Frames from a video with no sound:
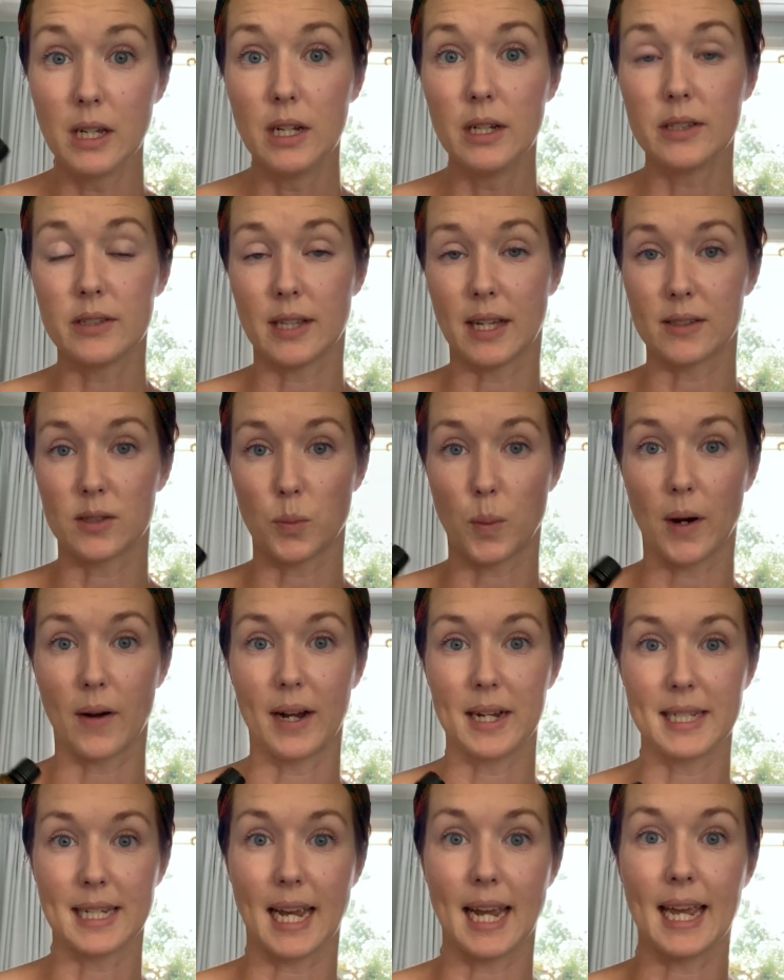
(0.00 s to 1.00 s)
So that's where I
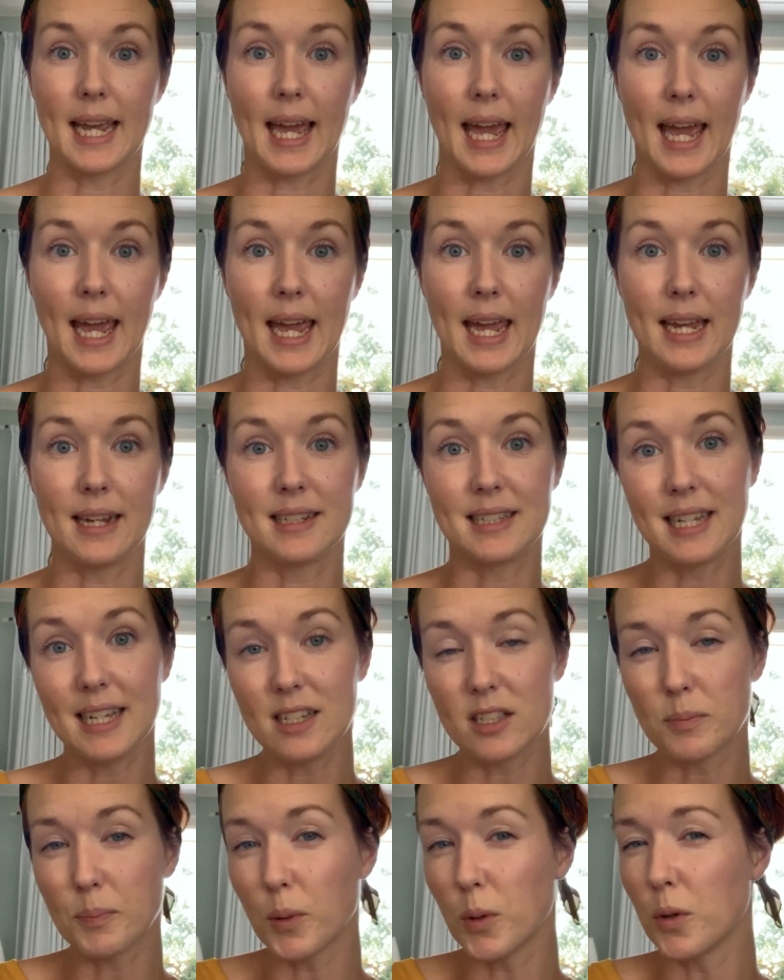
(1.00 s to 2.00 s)
take a
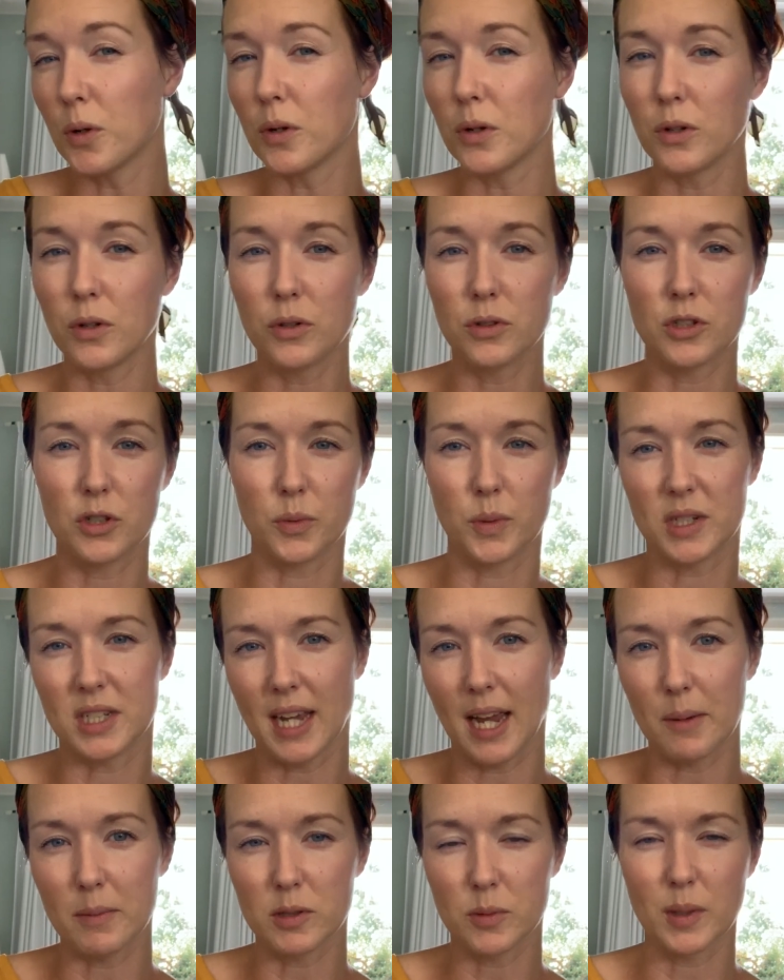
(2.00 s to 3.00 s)
teaspoon to a
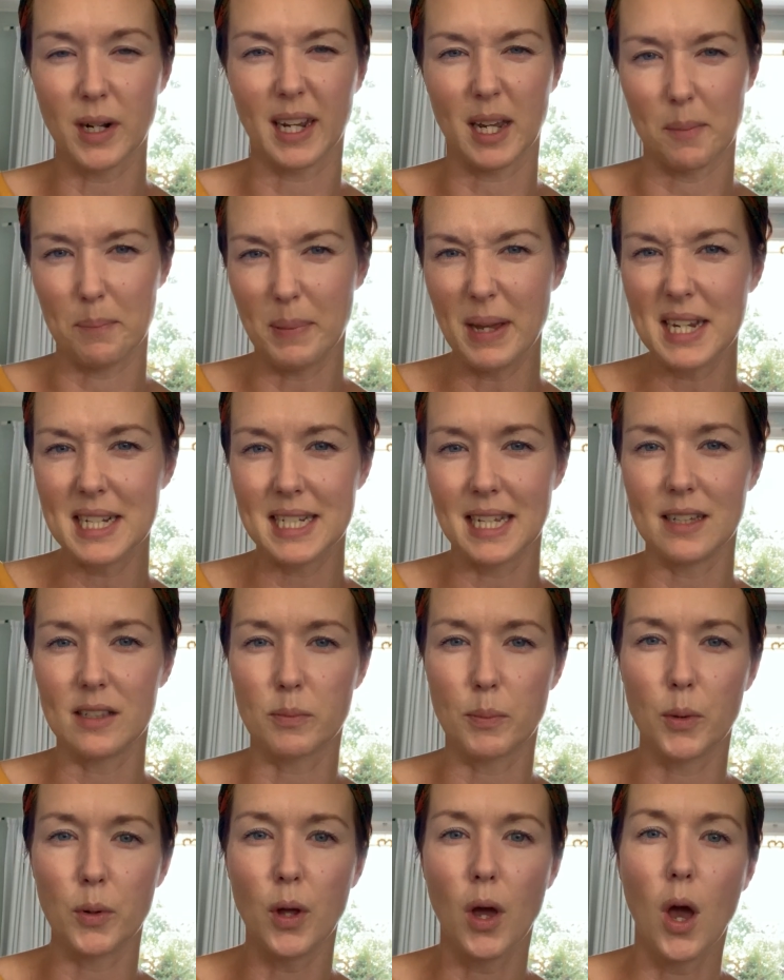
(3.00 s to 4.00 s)
tablespoon, like a big
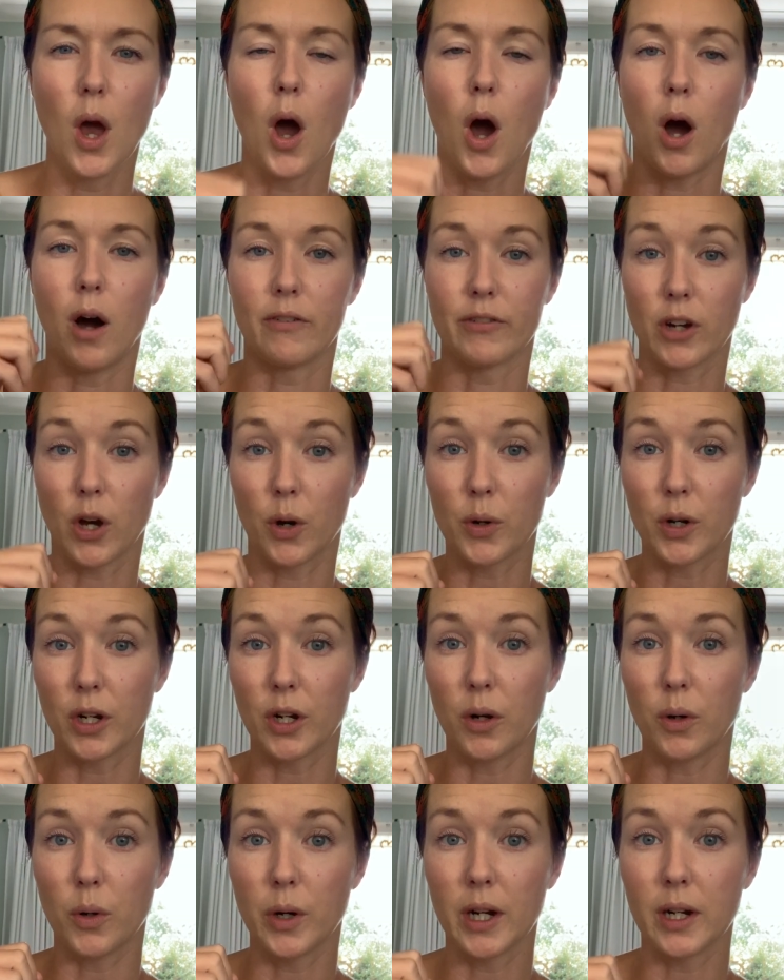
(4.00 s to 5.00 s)
teaspoon of
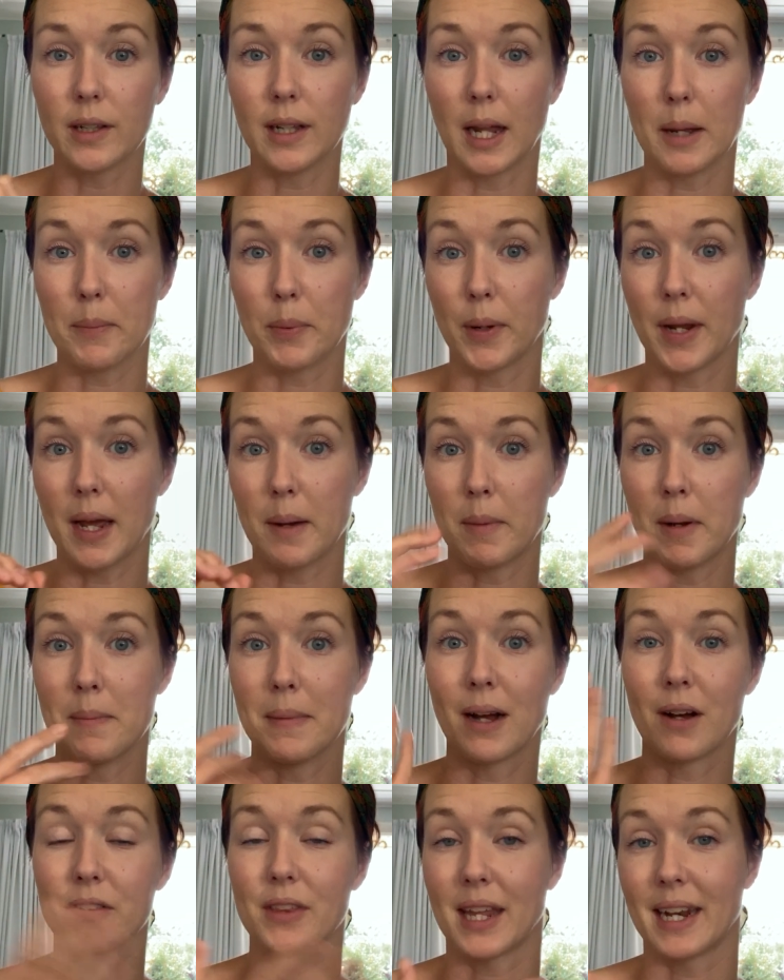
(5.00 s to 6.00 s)
coconut oil. I put it in my
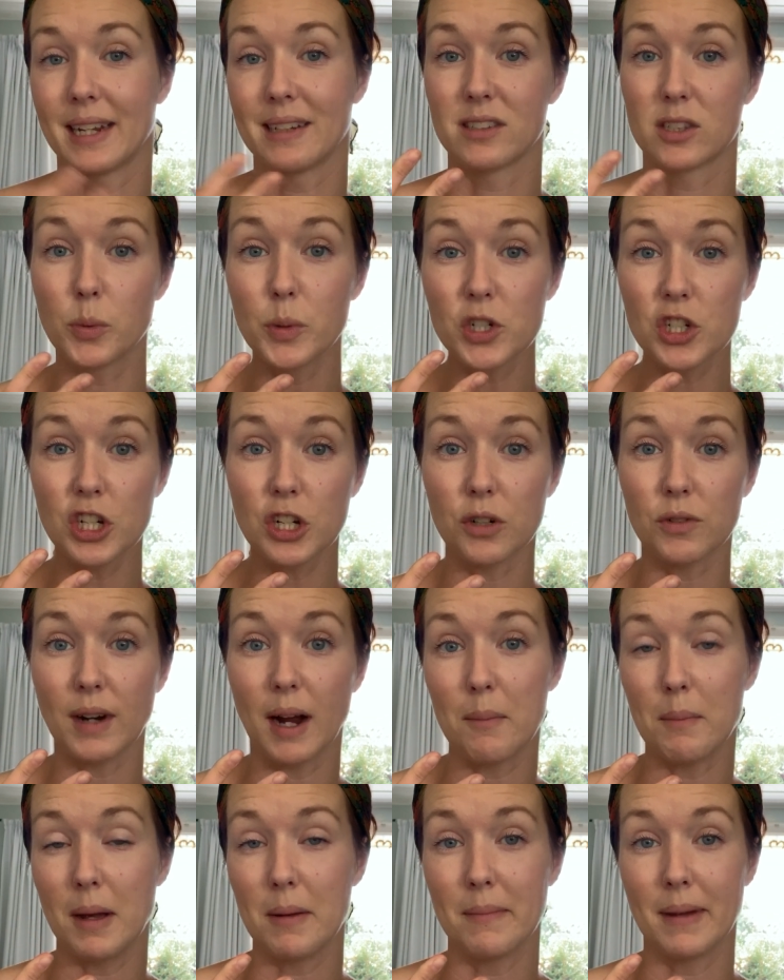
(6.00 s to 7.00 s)
mouth and I swish it
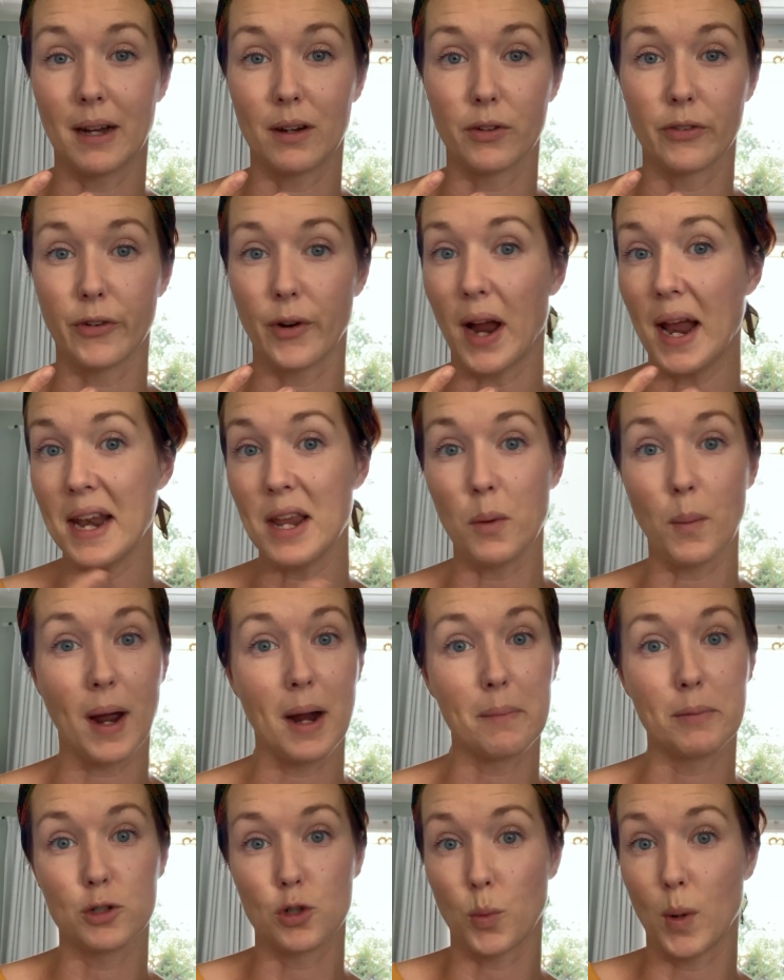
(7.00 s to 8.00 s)
around my mouth for anywhere
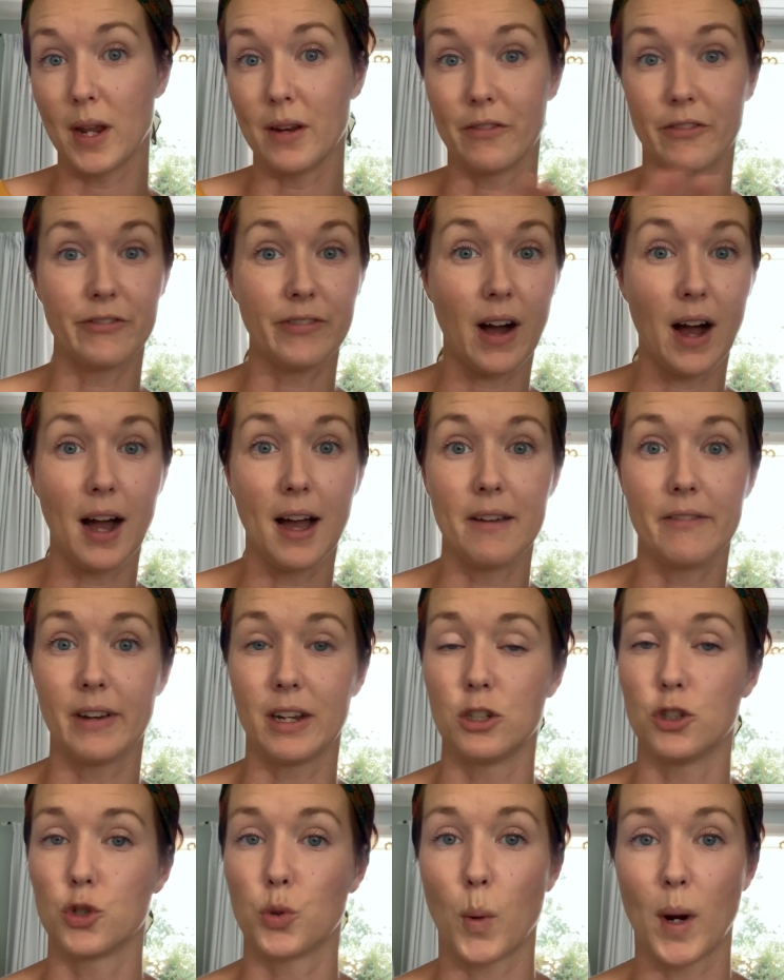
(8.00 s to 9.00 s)
between 5
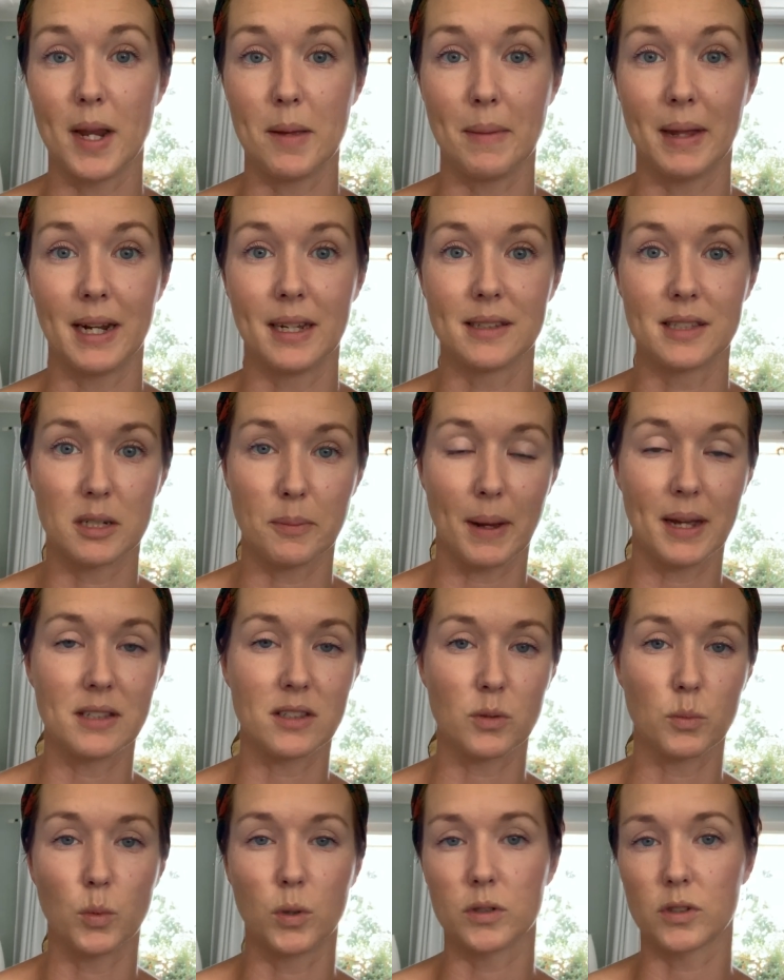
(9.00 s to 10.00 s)
and 20 minutes, depends
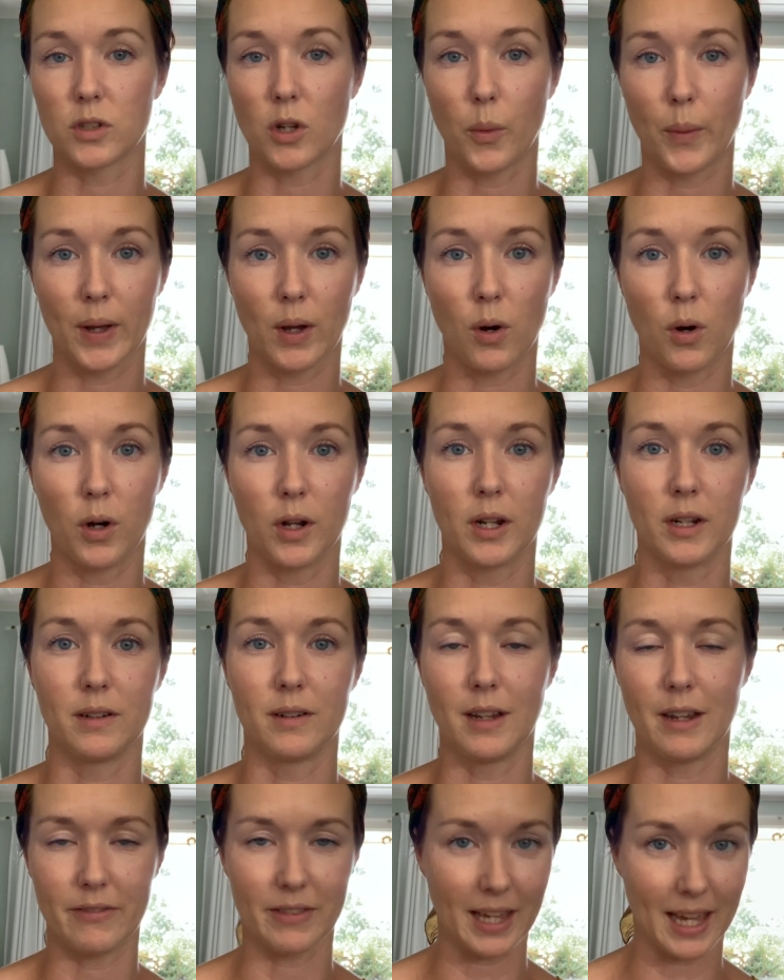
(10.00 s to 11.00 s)
on what's going on and
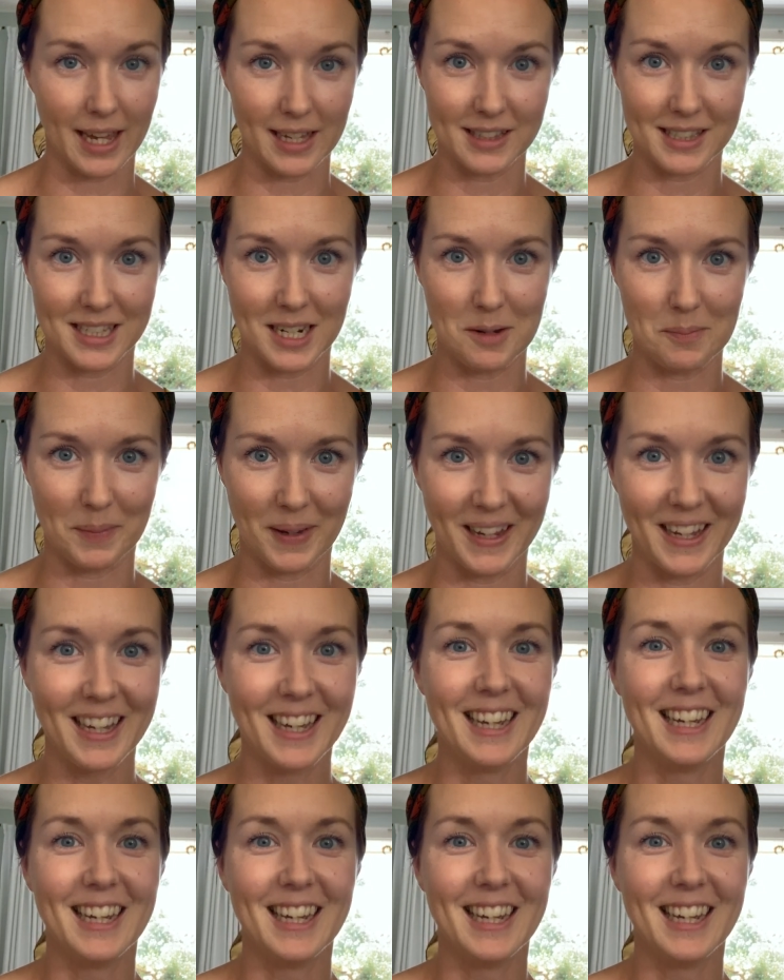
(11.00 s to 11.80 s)
if the kids need me.